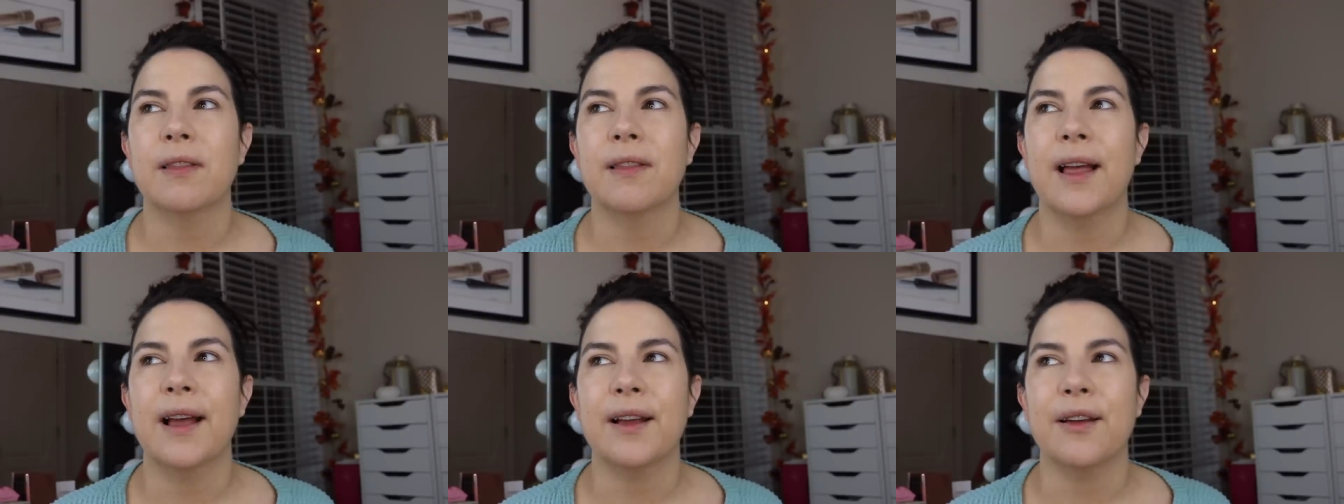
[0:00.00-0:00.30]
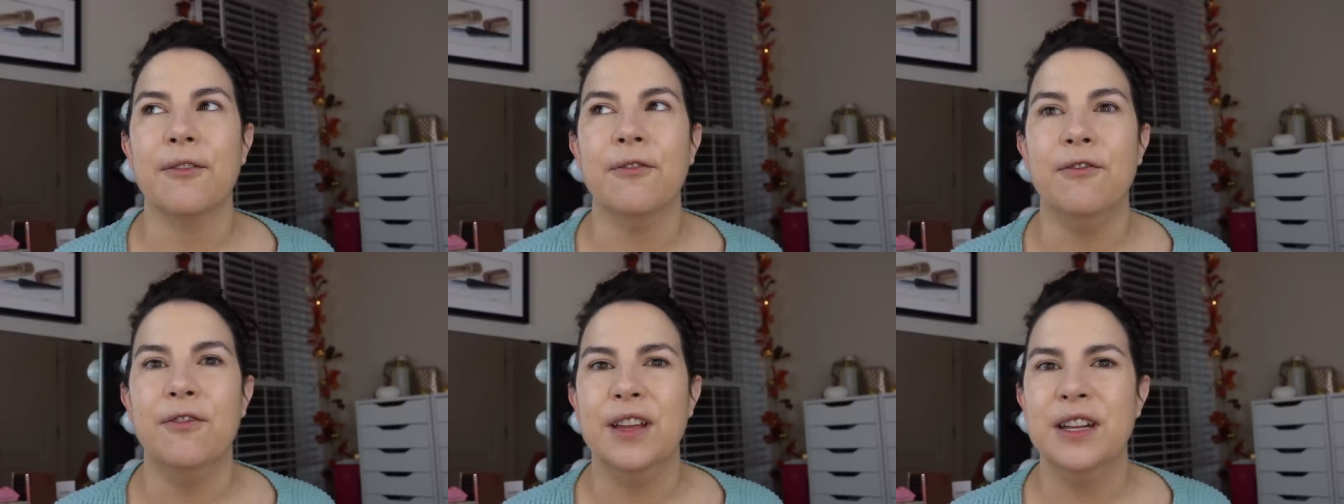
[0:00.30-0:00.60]
like
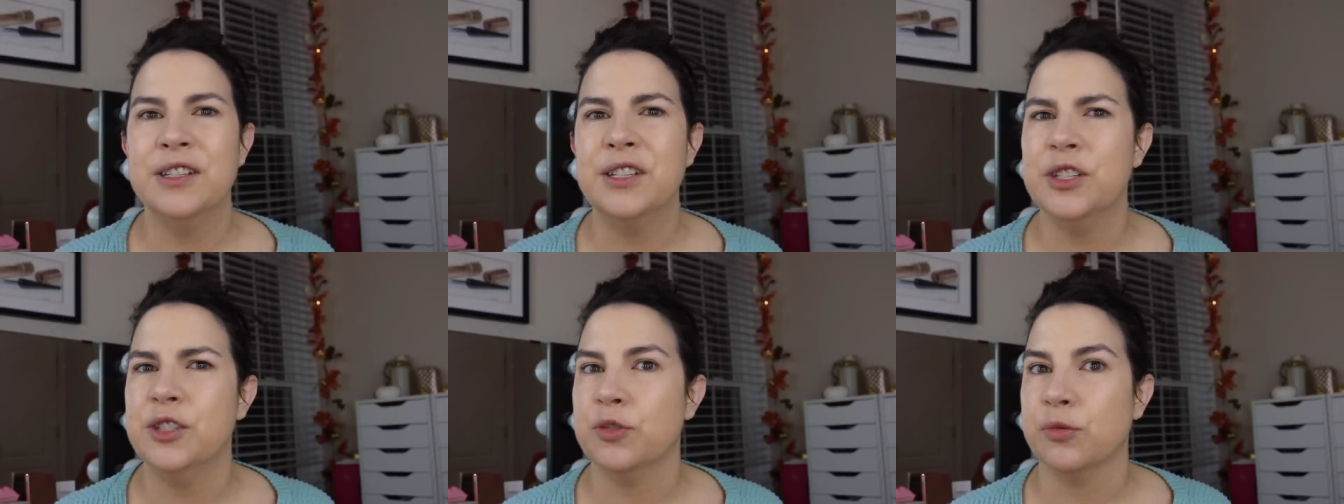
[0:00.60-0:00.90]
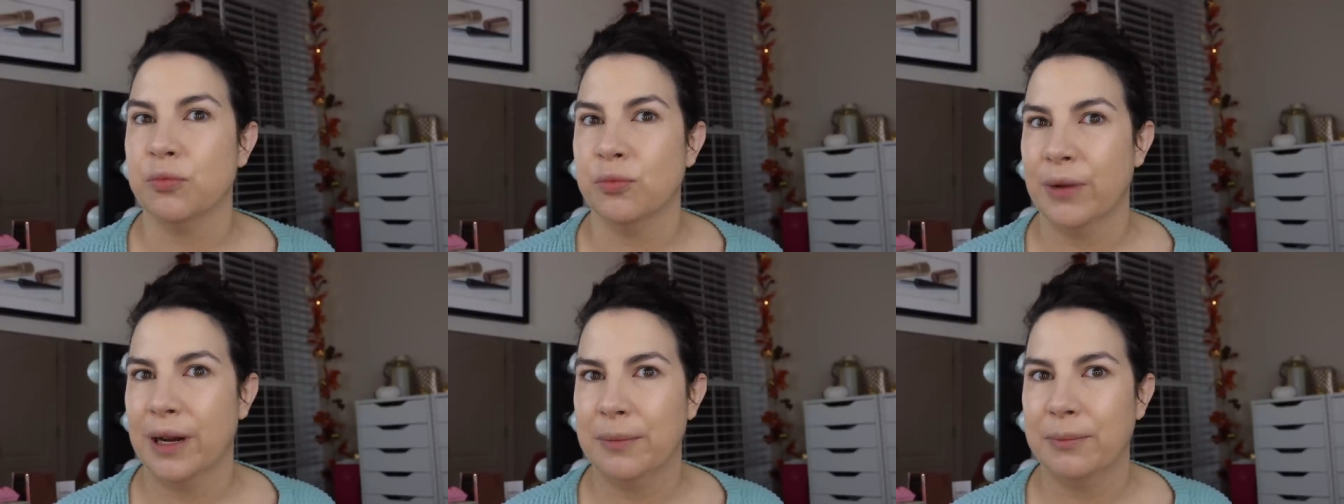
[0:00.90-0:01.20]
vintage
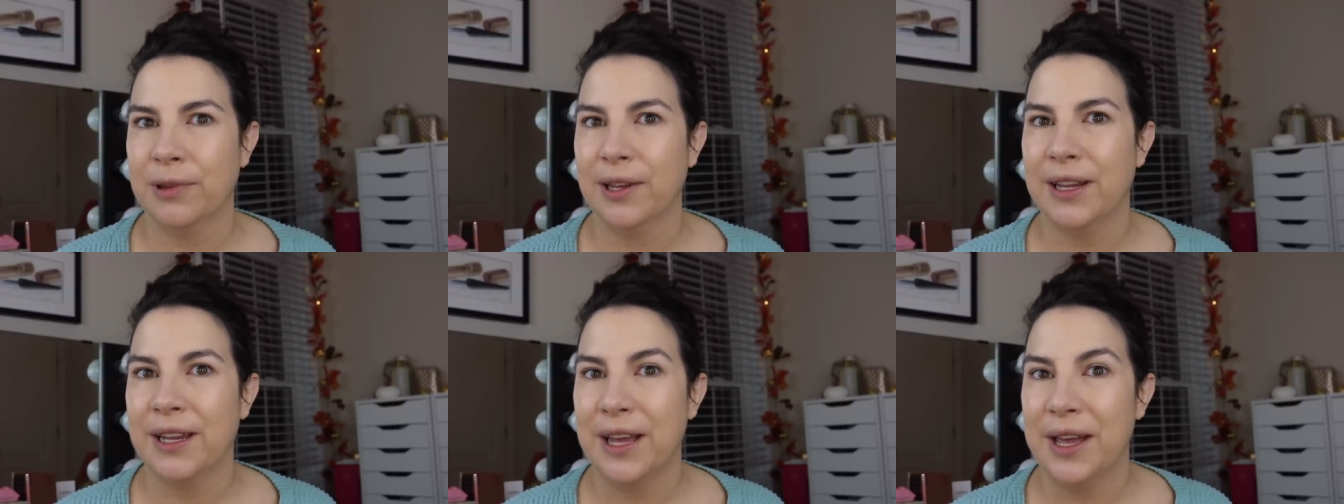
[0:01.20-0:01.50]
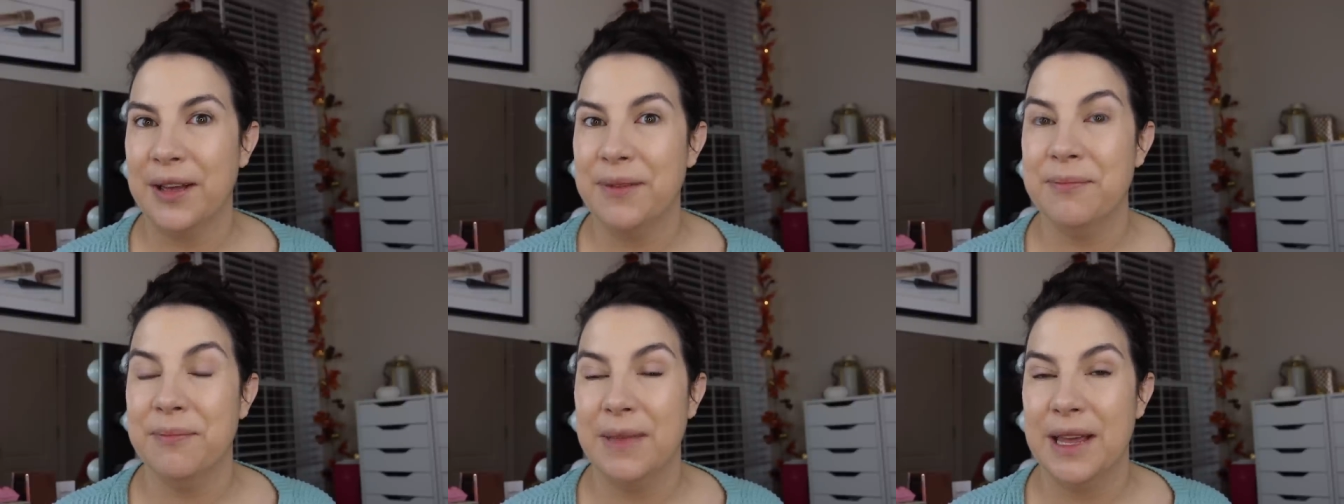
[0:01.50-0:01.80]

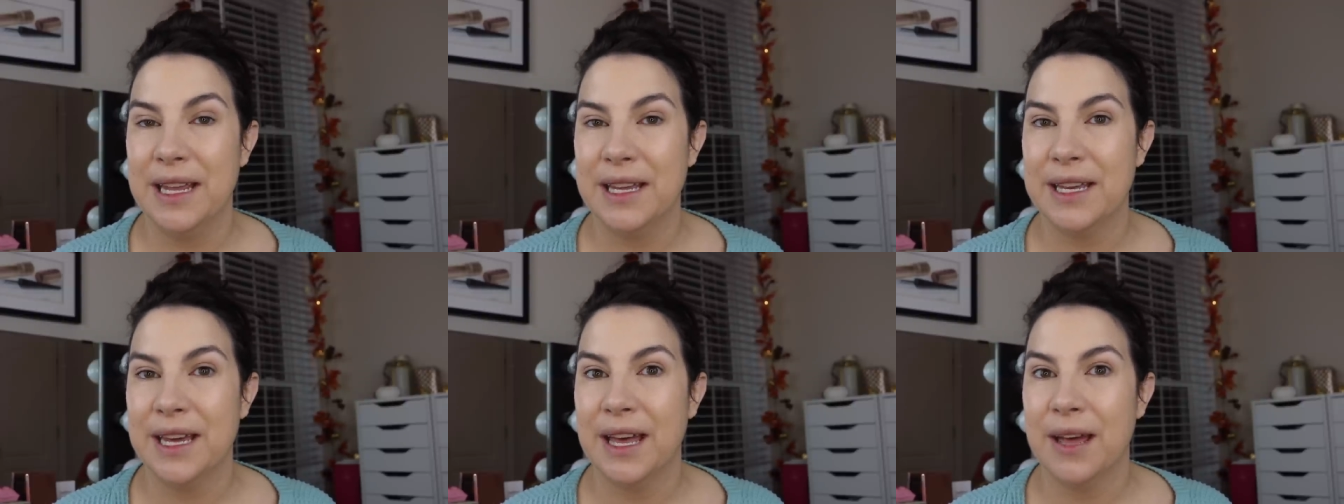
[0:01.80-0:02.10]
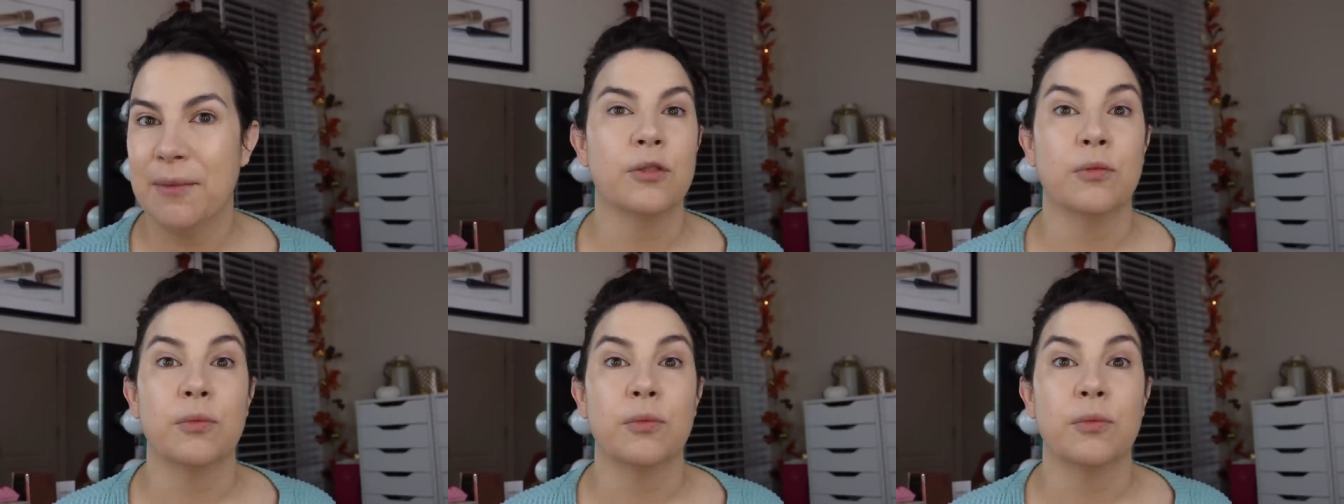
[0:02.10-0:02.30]
replica makeup.